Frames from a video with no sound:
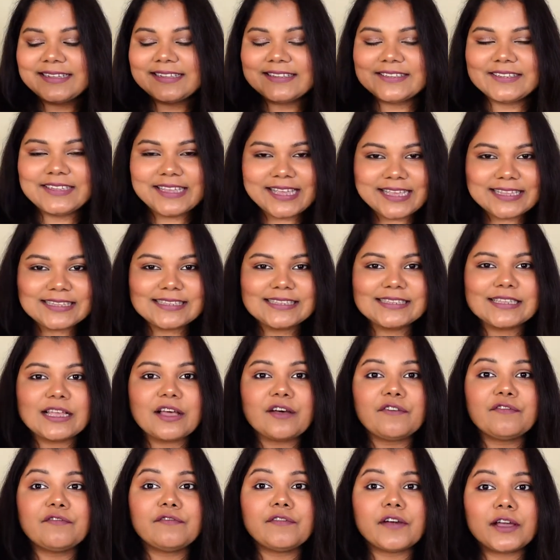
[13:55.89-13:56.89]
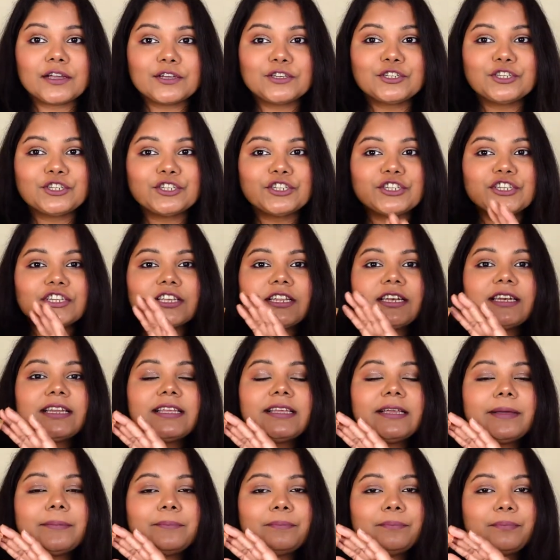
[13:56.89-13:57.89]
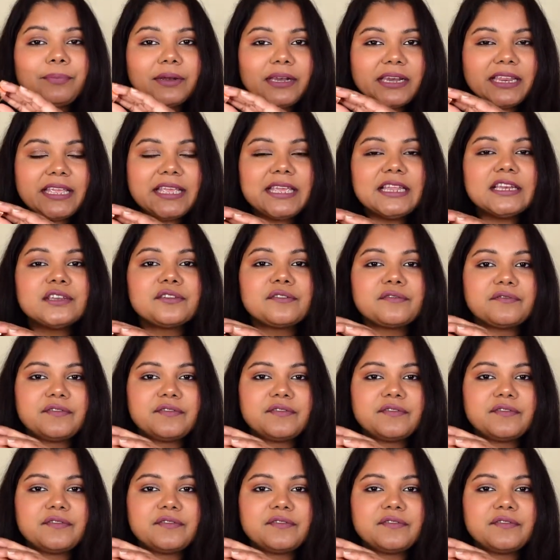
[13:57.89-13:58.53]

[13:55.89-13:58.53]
So yes, a functional complete